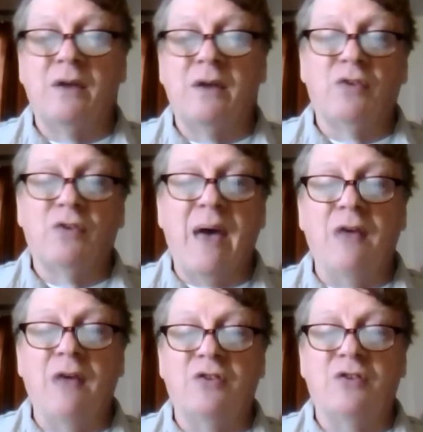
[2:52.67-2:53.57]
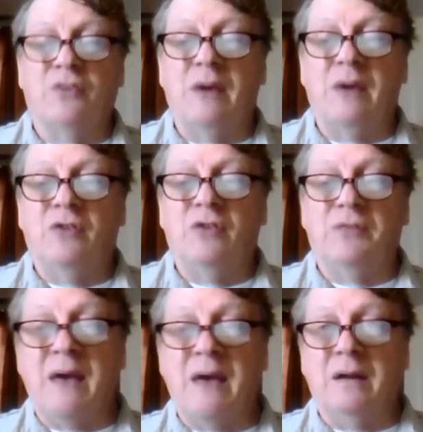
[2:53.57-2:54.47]
so Al just directs his
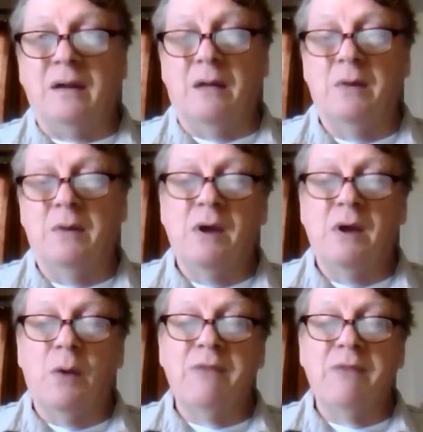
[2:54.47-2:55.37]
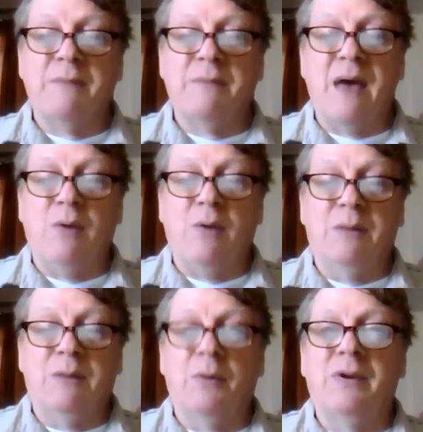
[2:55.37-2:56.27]
fan club away from that one
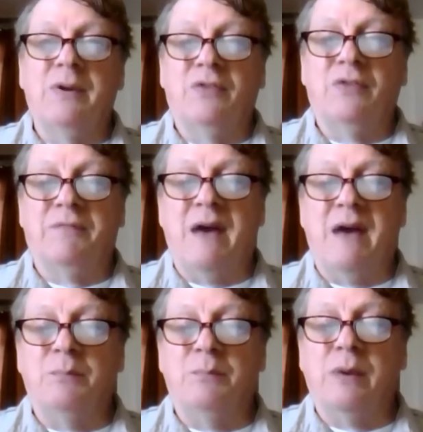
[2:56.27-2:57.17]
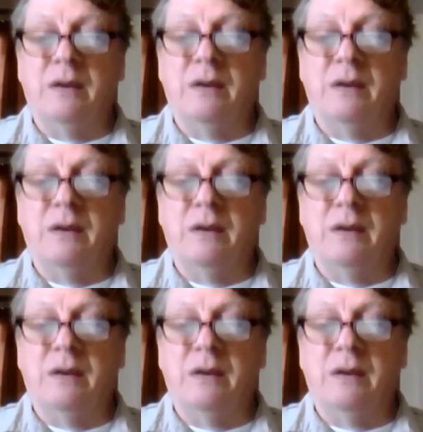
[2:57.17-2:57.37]
and buries the fine print.